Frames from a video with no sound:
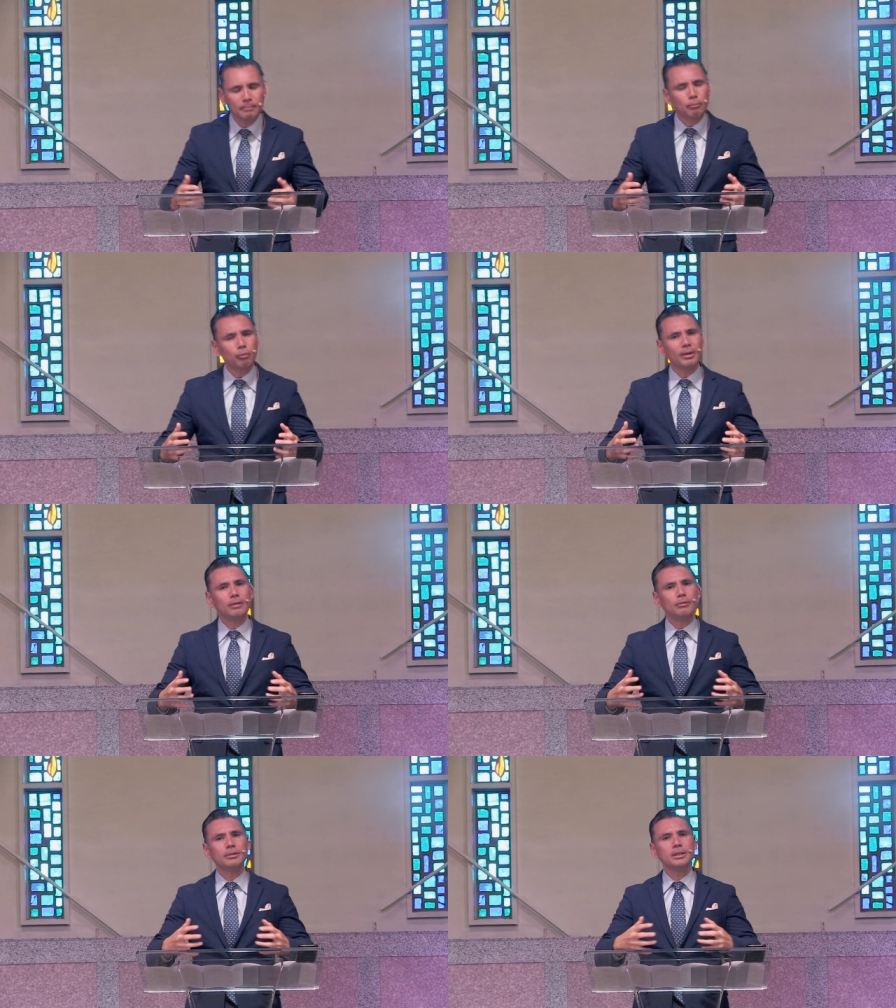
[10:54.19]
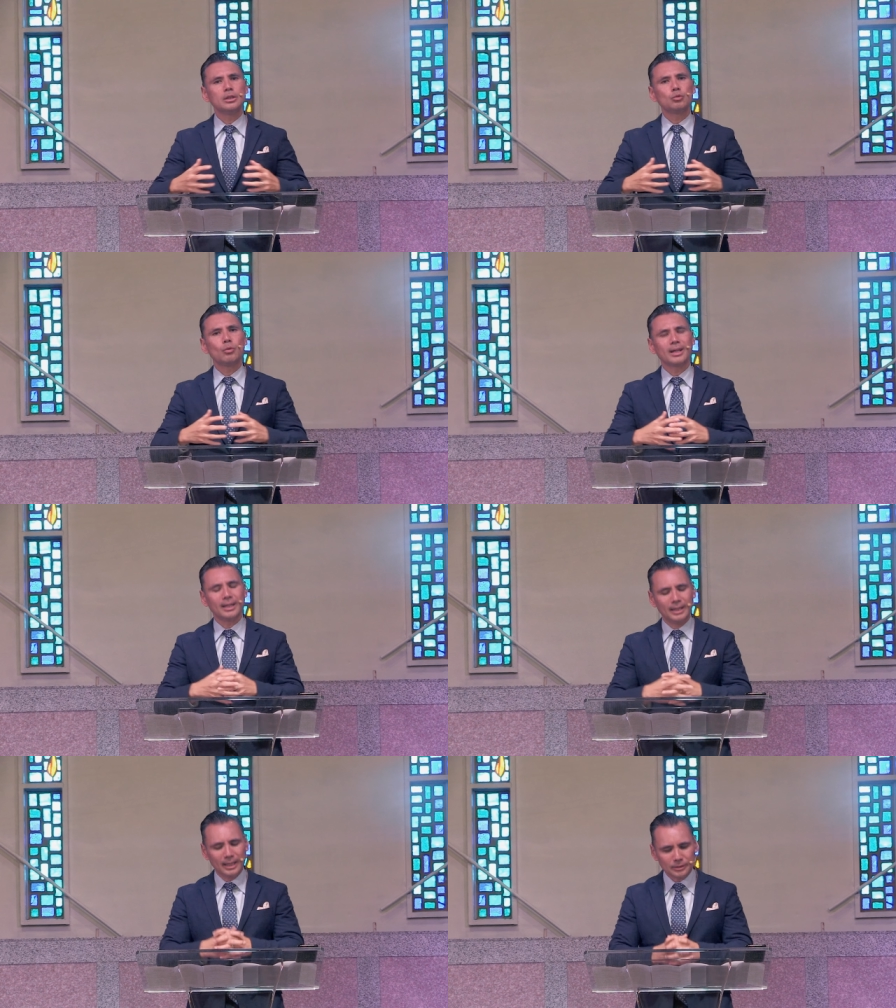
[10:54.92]
Prayer is what
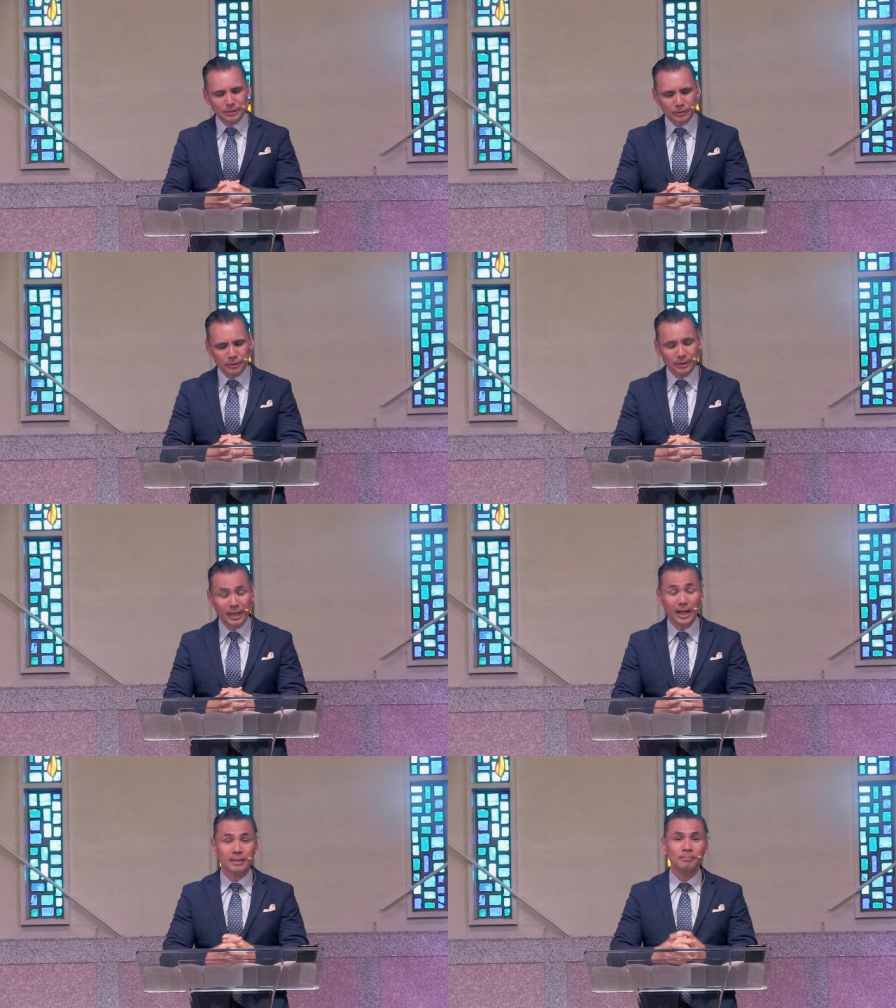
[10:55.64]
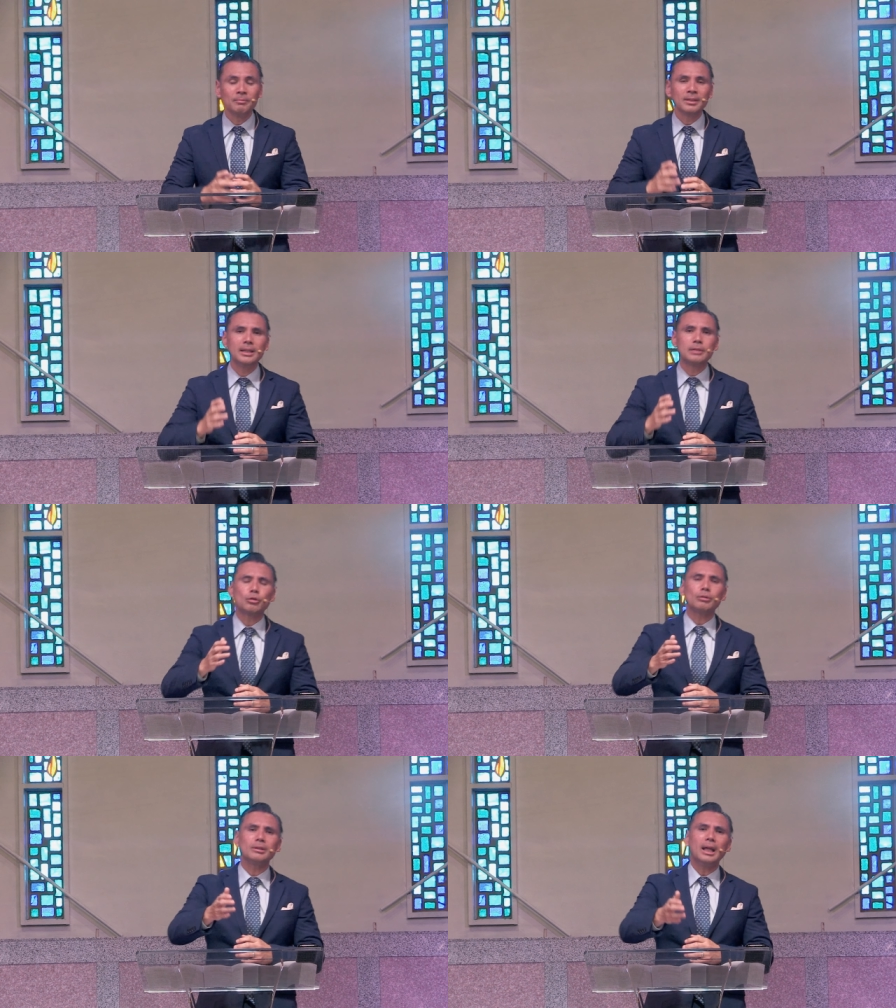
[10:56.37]
connects us to God, it's
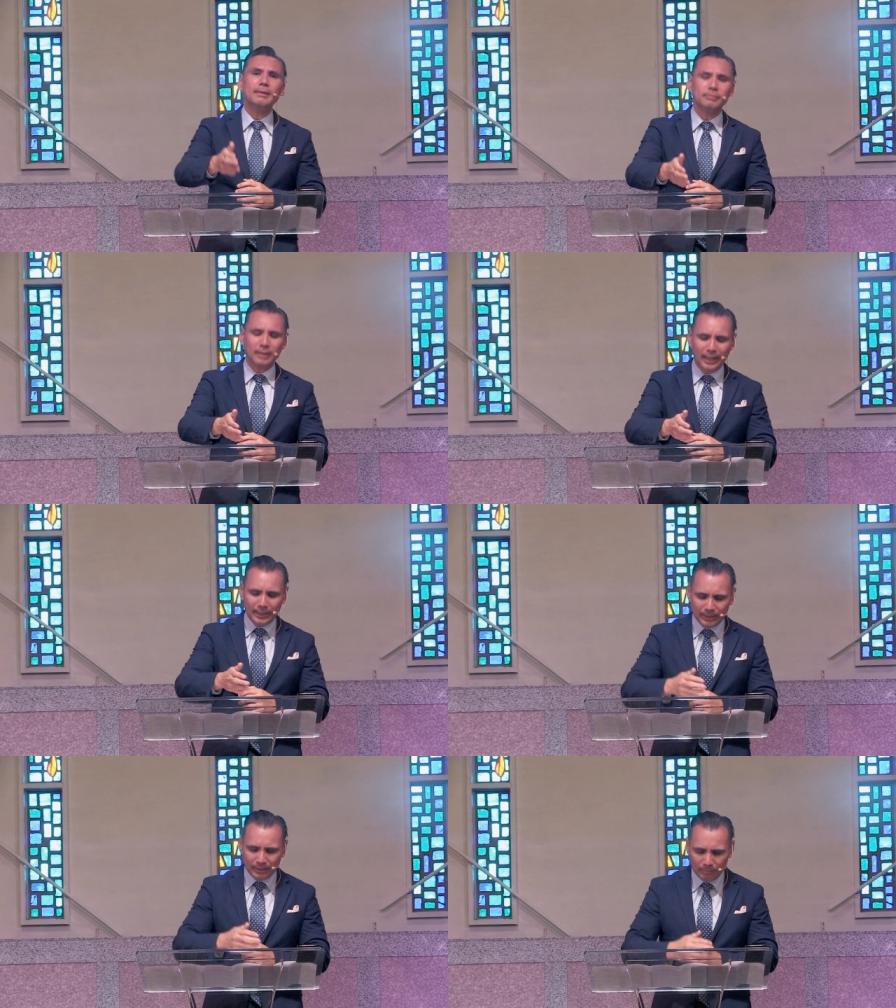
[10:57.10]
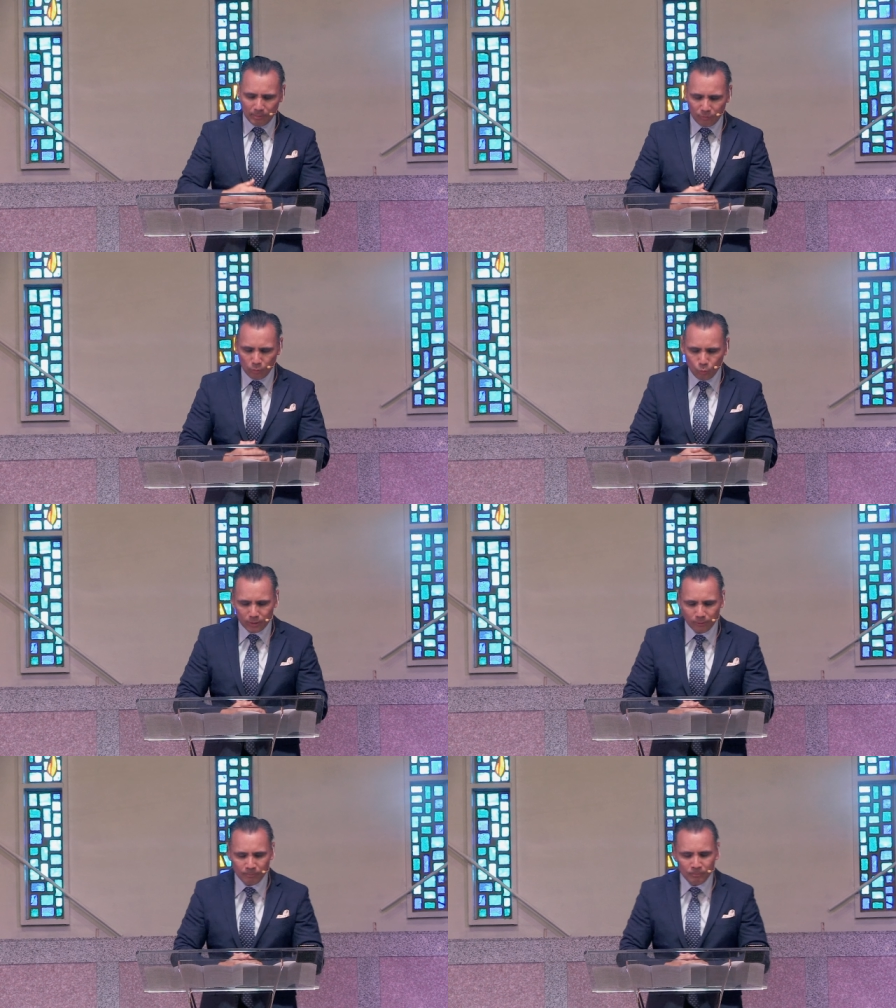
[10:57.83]
our lifeline to Him, if you
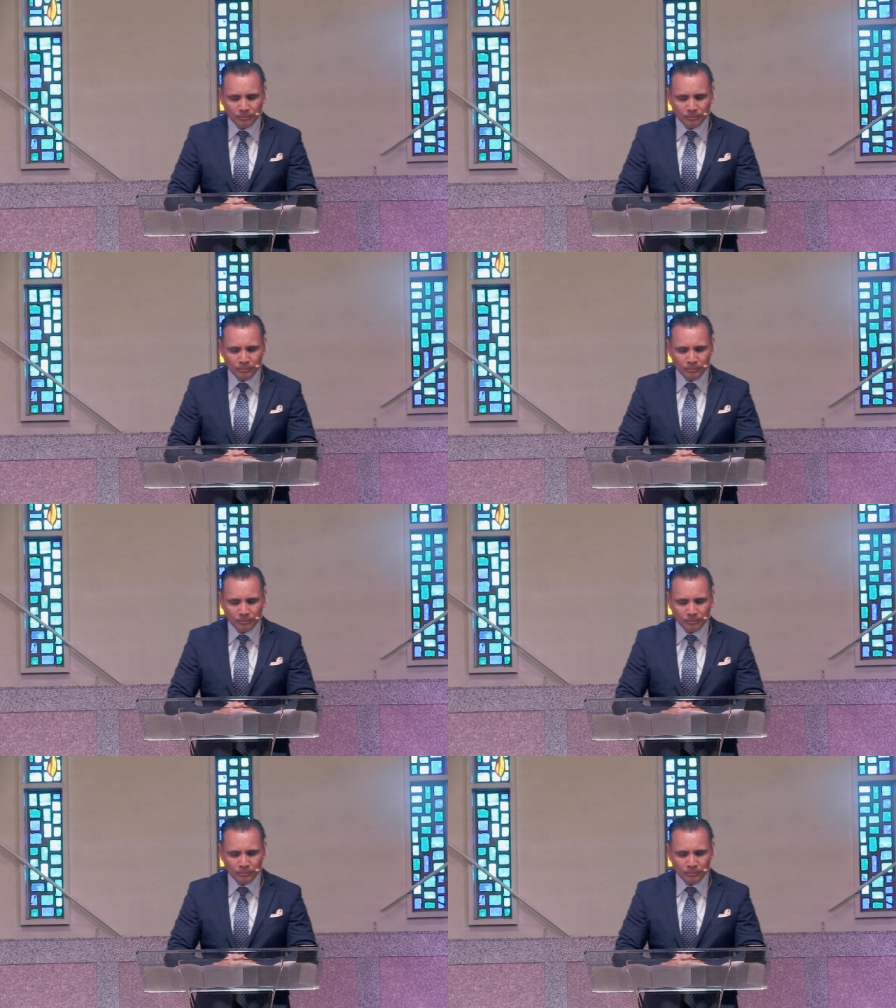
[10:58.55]
will.